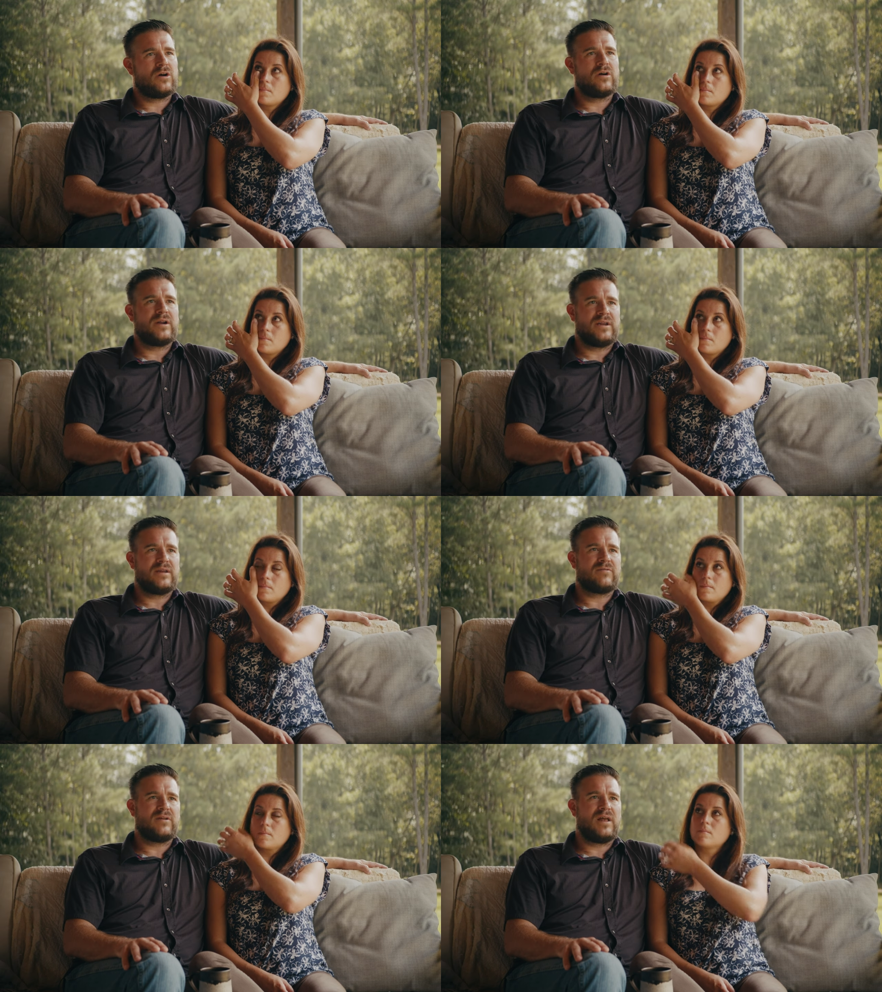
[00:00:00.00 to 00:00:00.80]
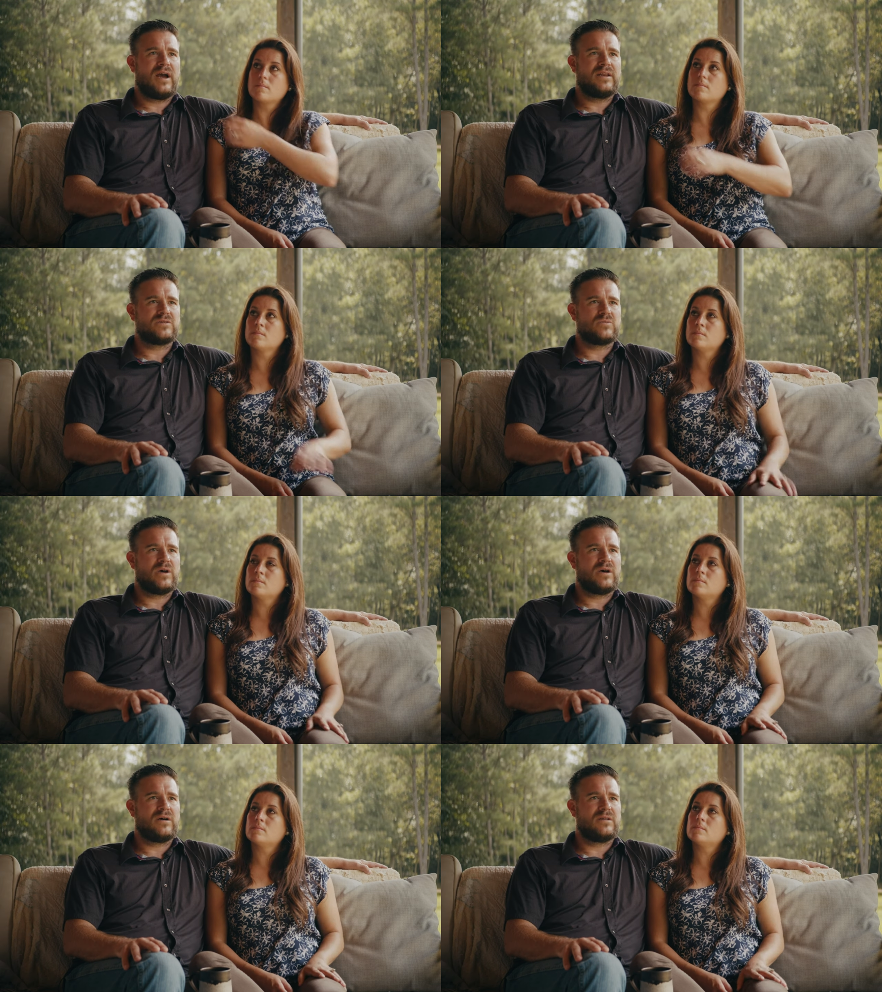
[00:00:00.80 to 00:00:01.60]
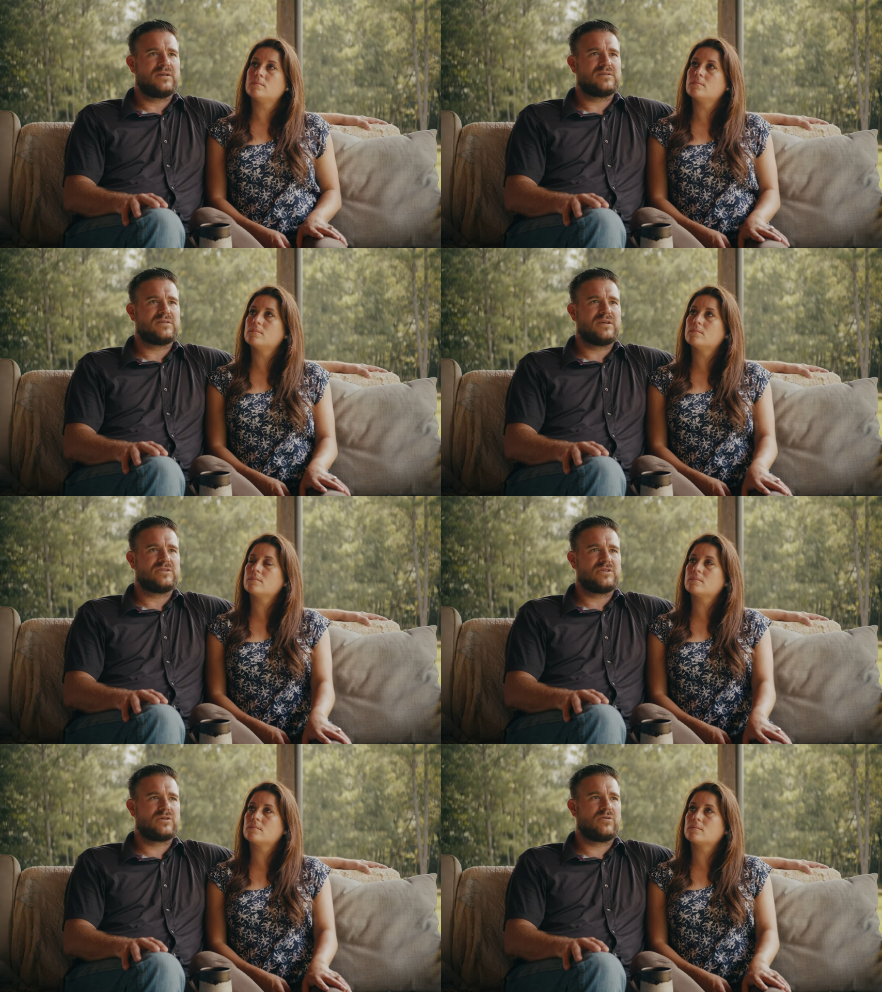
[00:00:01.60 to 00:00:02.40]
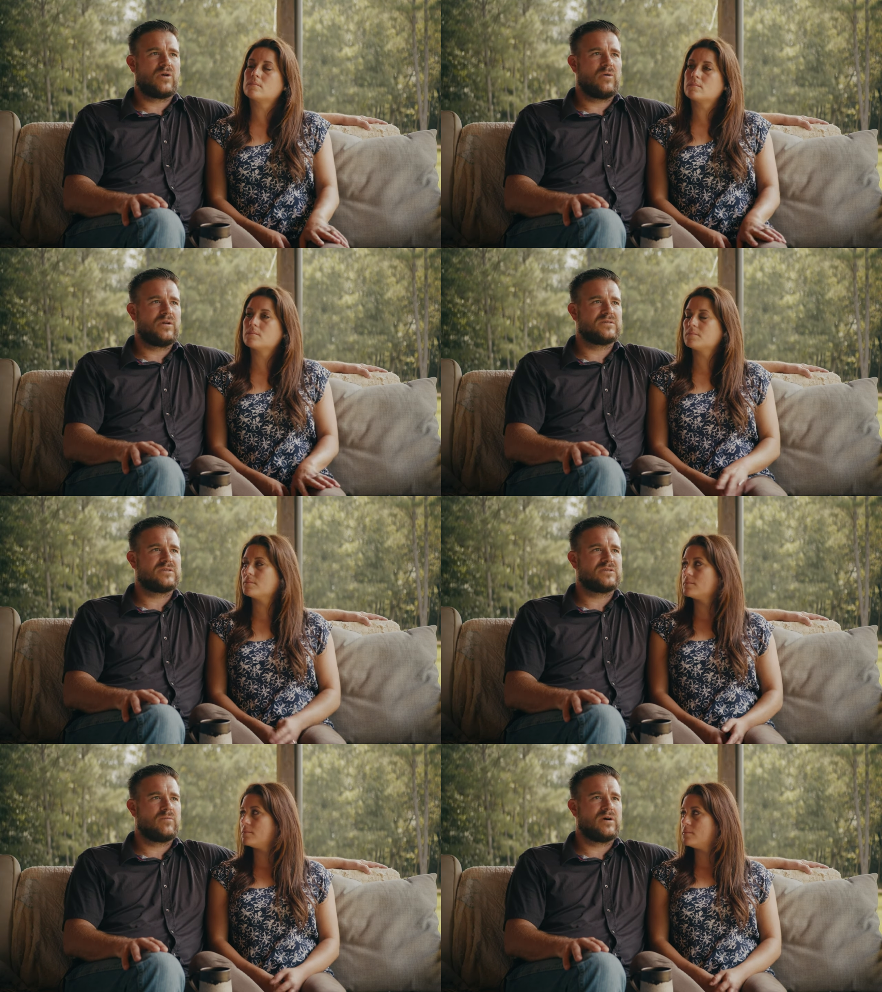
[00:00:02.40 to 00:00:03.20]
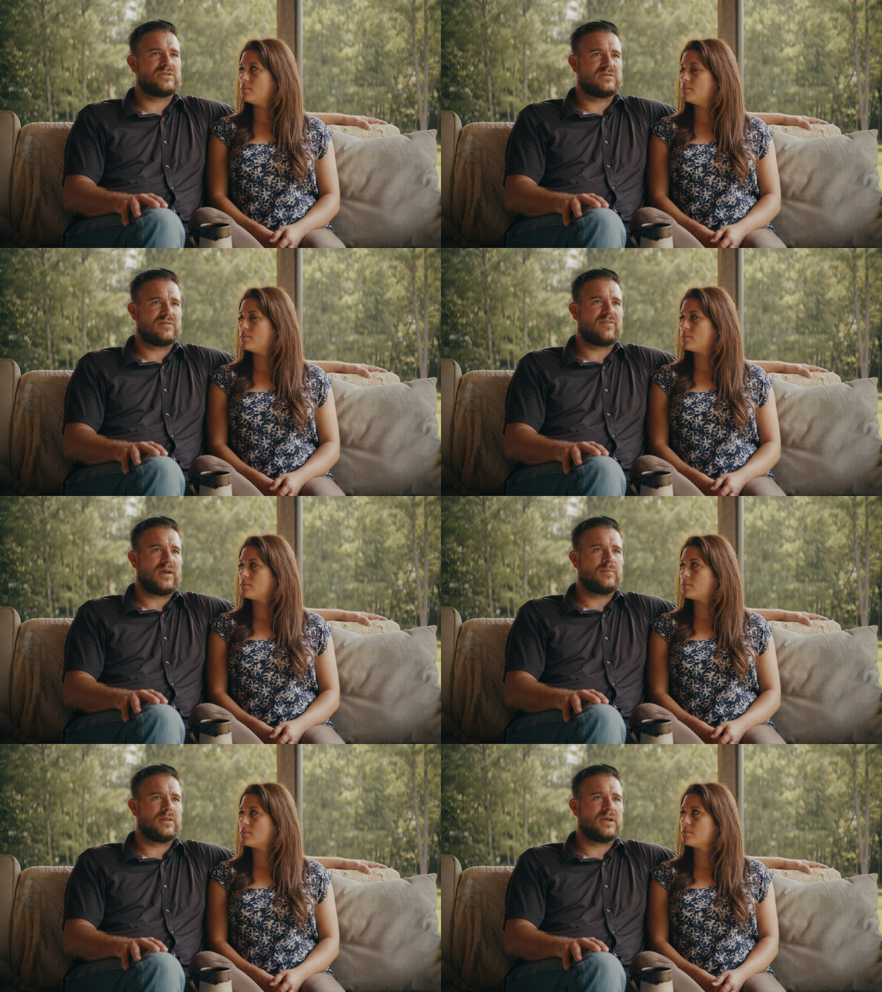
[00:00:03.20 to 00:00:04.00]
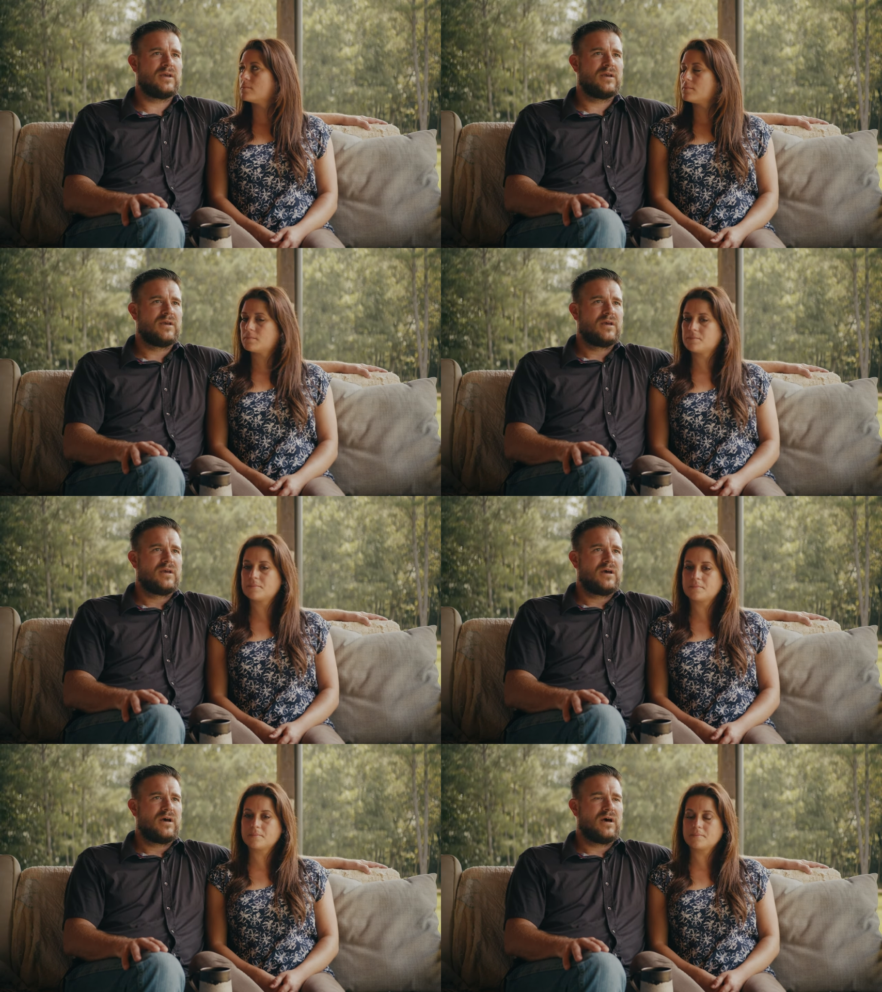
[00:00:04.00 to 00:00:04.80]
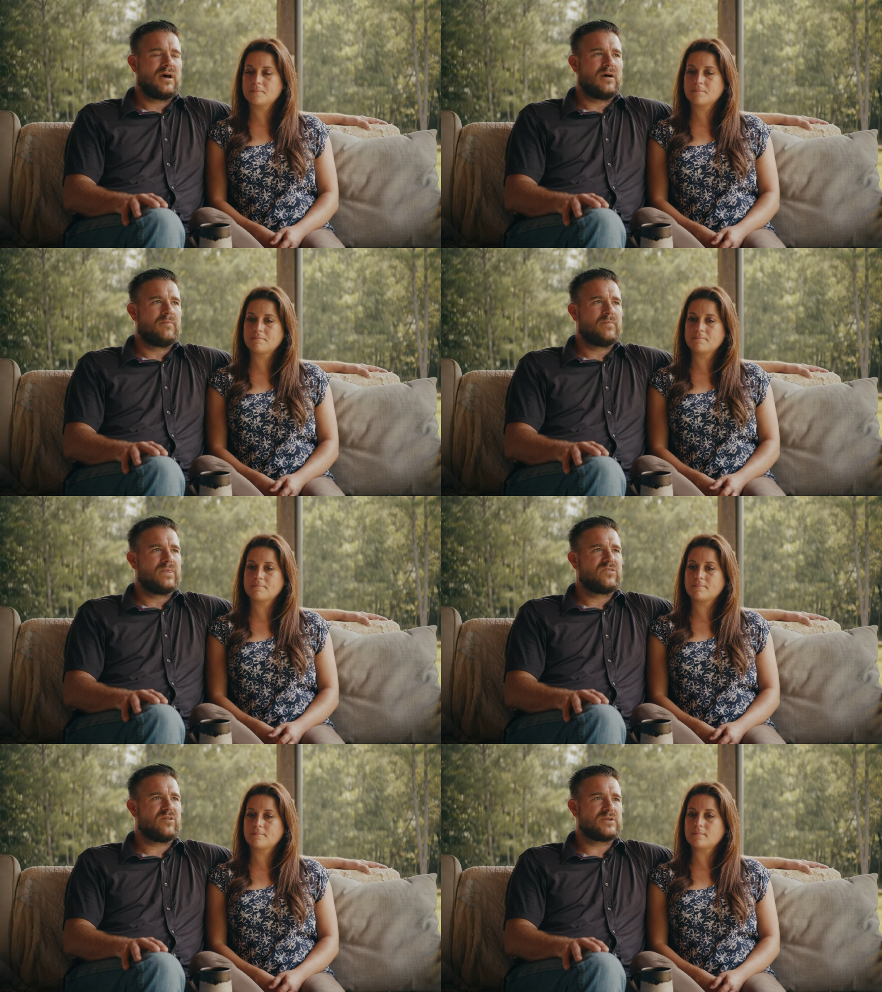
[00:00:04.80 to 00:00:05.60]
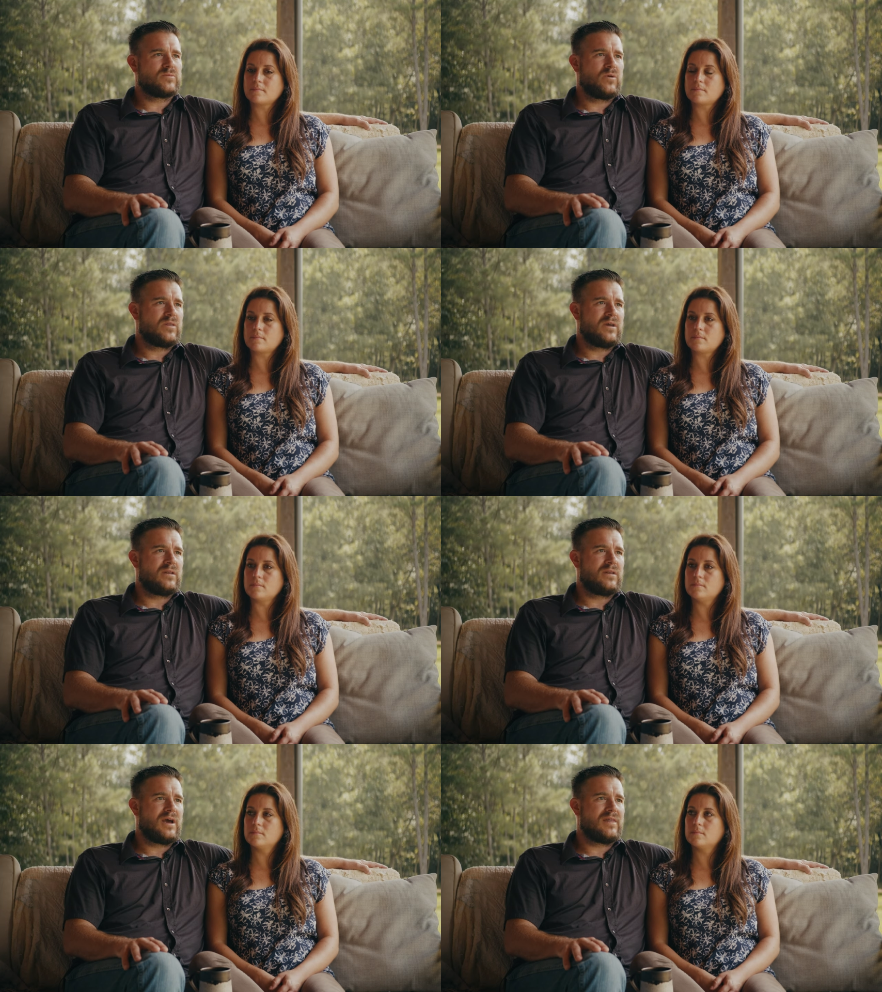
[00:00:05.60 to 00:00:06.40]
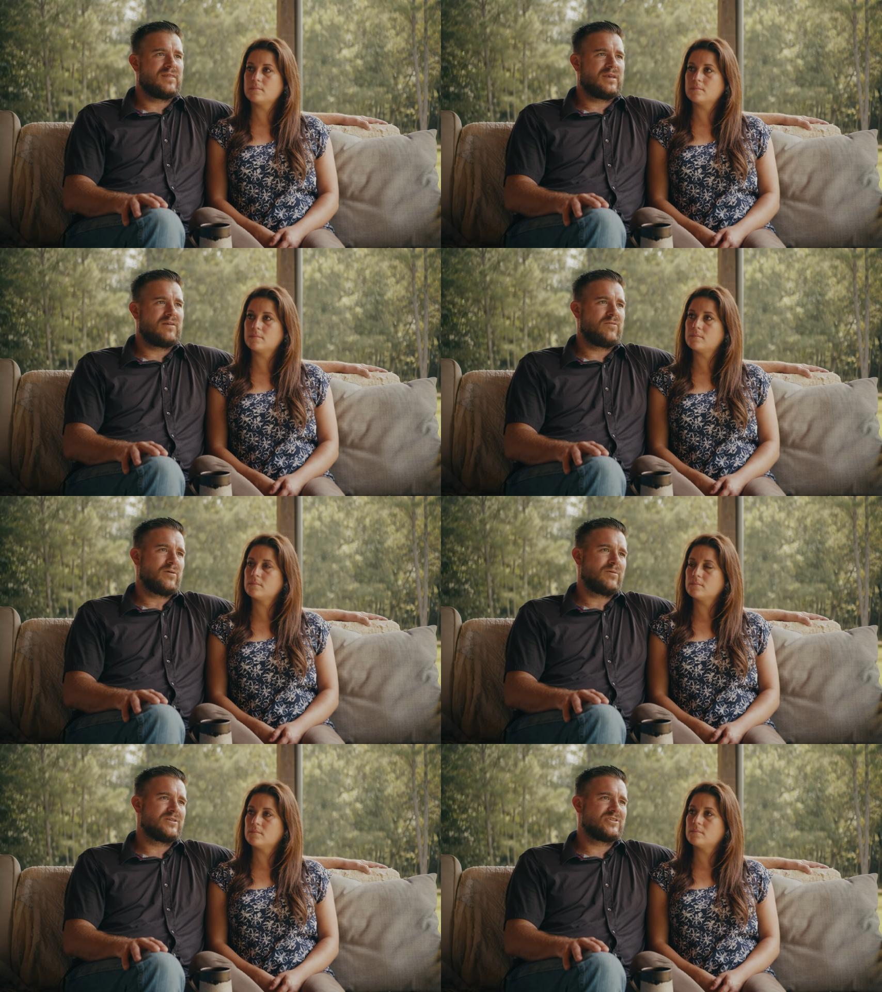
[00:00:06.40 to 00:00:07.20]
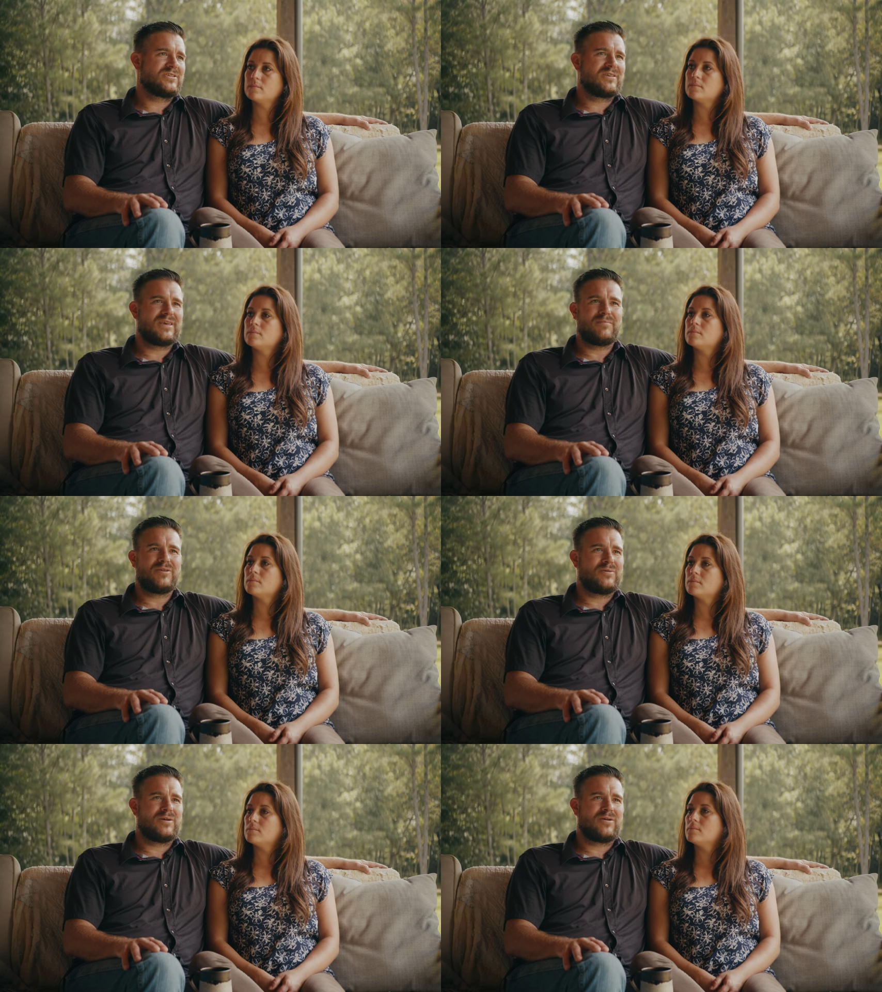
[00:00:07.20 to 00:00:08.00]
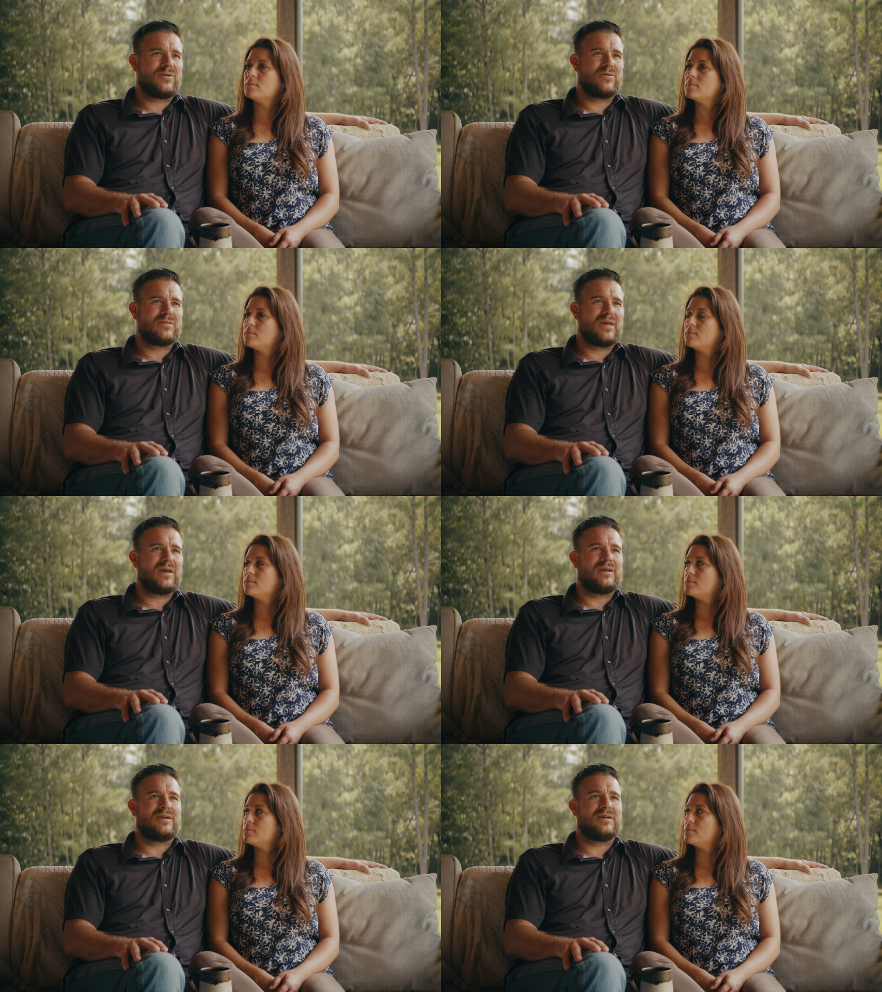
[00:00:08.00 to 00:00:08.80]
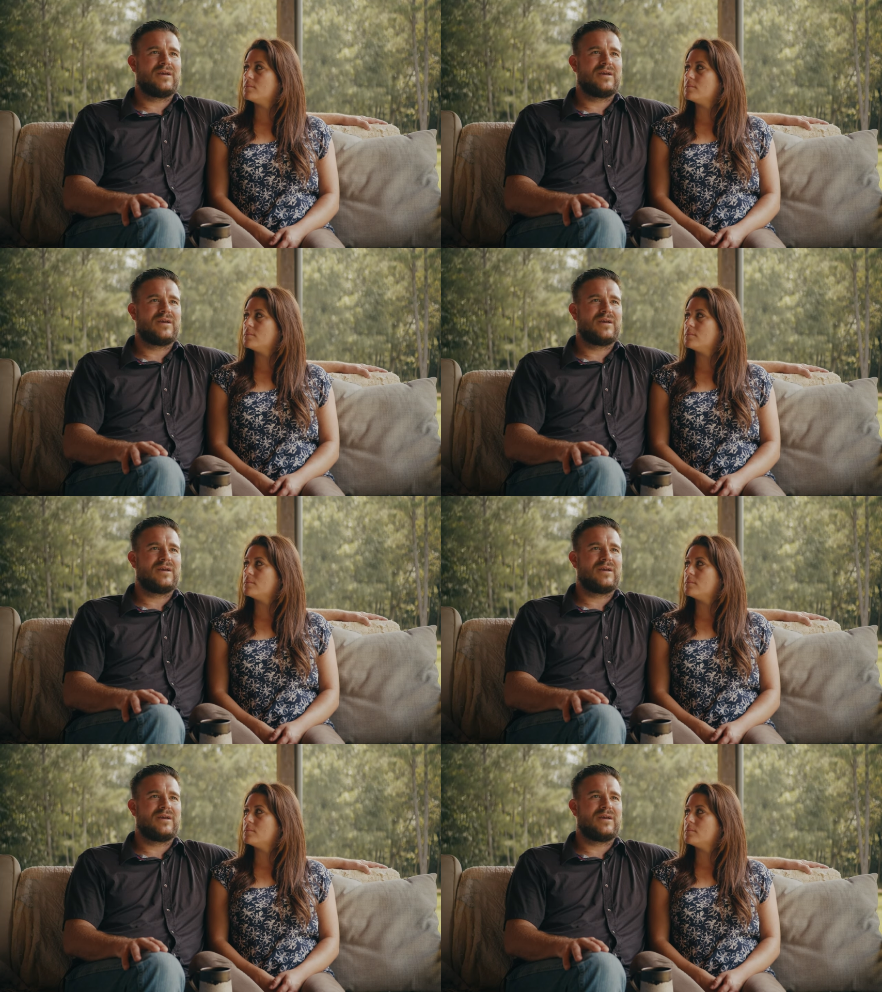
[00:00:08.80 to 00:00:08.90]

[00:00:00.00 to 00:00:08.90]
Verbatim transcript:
Speaker 1: her in a different light as well. And it's it's just grown us so much as a family. Um, so much more than I think if we would have just kept doing our own thing.